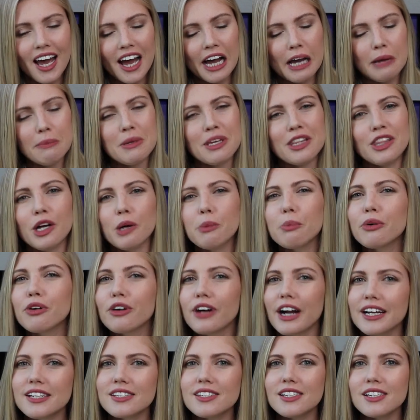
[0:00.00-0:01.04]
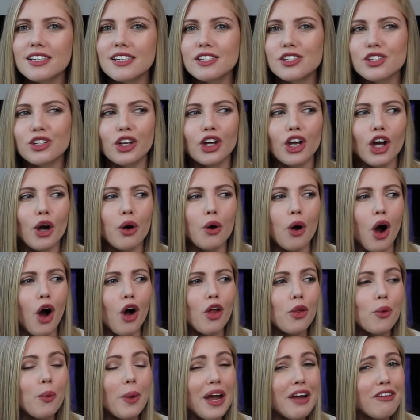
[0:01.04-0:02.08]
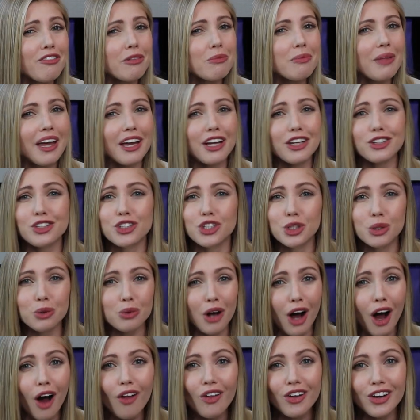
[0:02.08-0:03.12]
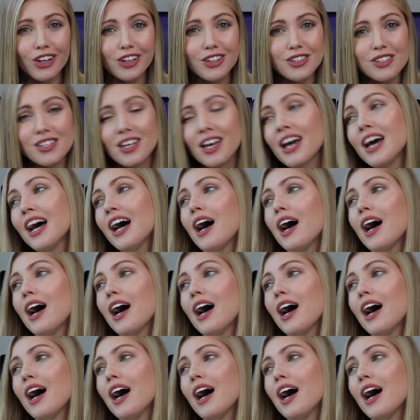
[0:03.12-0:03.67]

I mean, their prices go all the way from like $2